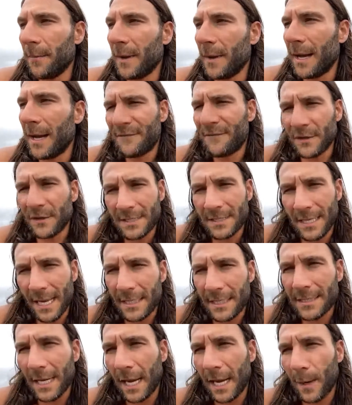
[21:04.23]
If it's
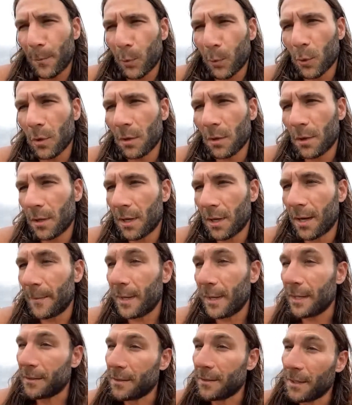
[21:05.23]
next April,
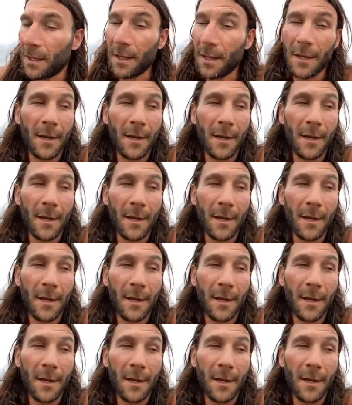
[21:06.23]
I mean,